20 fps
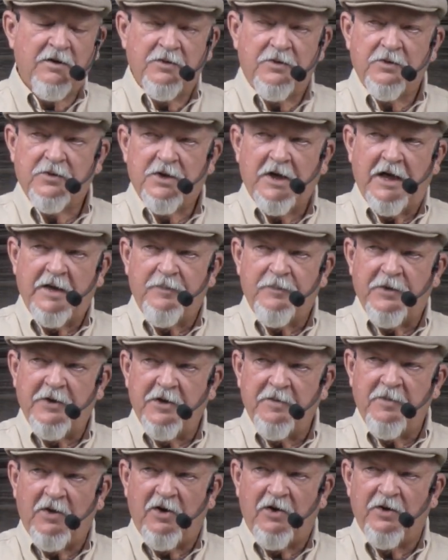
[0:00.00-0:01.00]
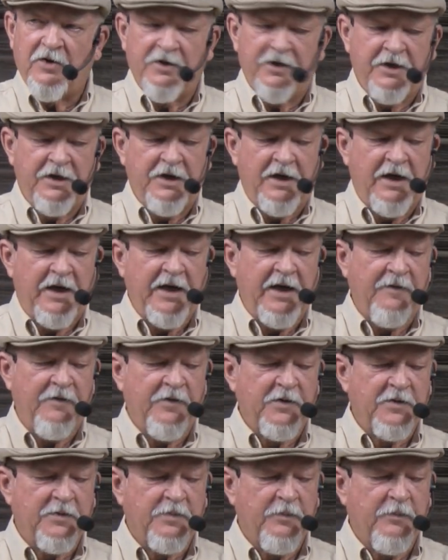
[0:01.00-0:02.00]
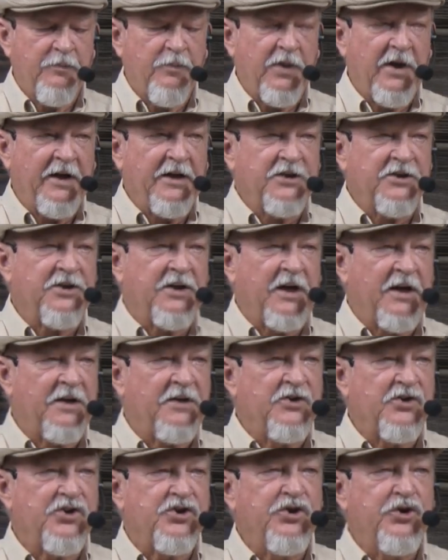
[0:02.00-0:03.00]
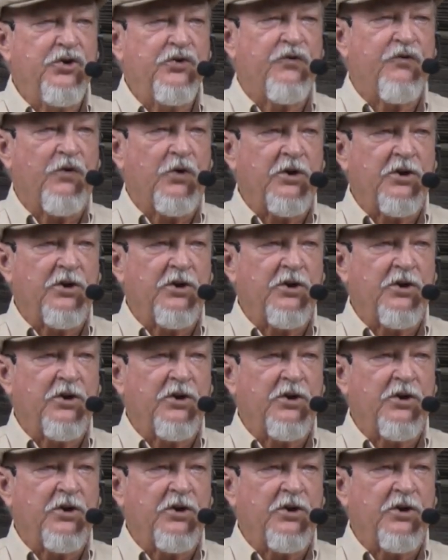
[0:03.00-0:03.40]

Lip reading: tape them on, and I have a place I can use for a